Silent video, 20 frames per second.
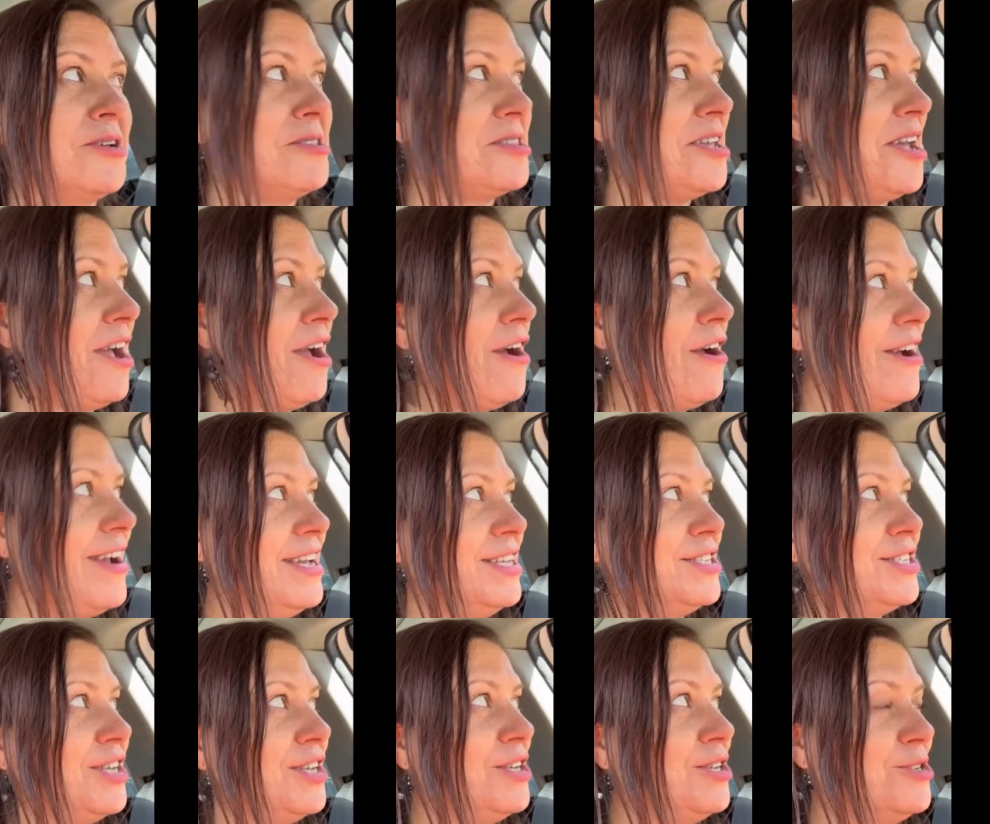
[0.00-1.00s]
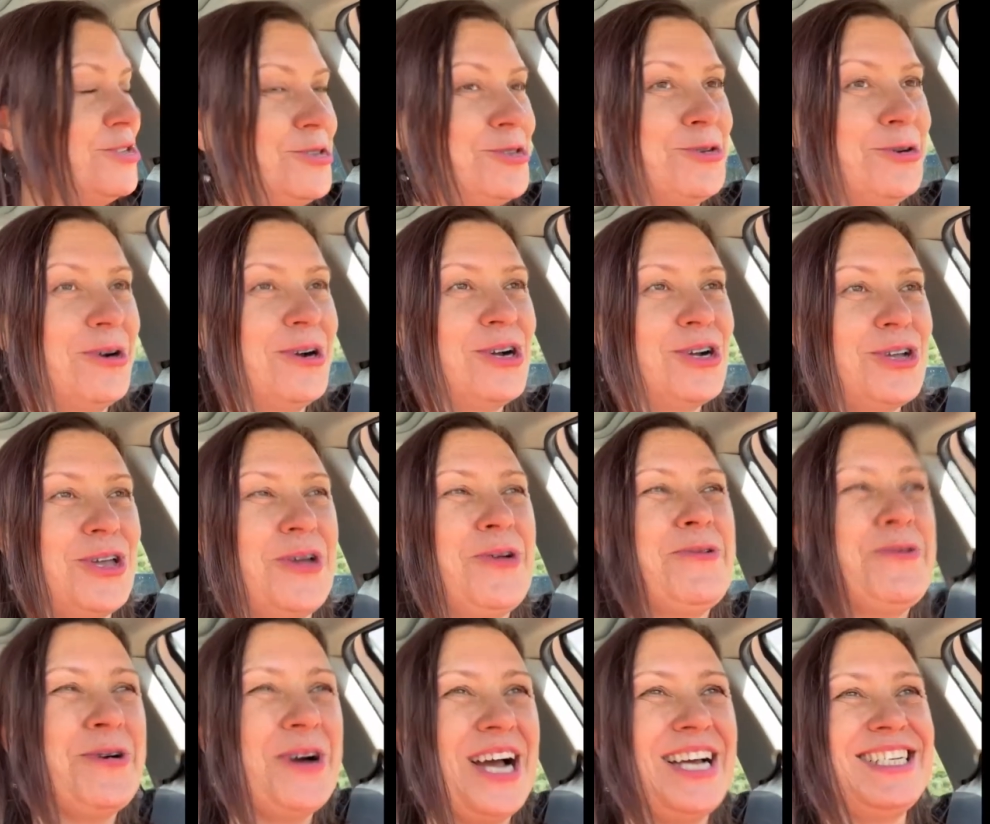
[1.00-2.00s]
right there, it's a historically
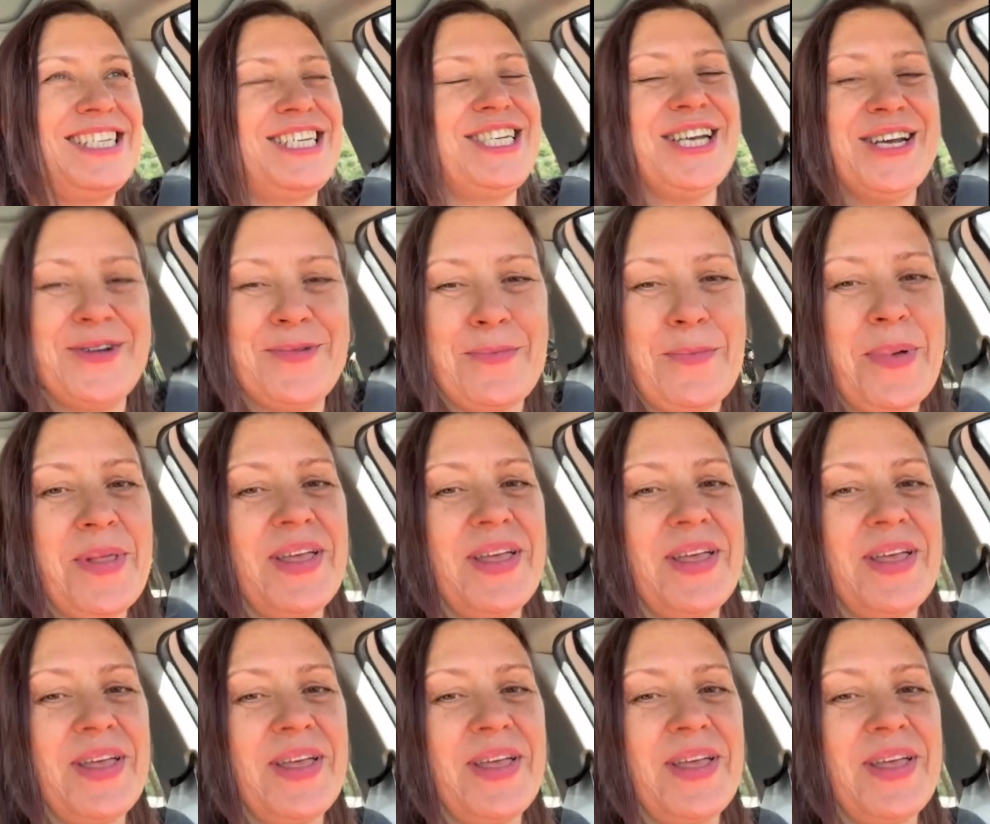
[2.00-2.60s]
Russian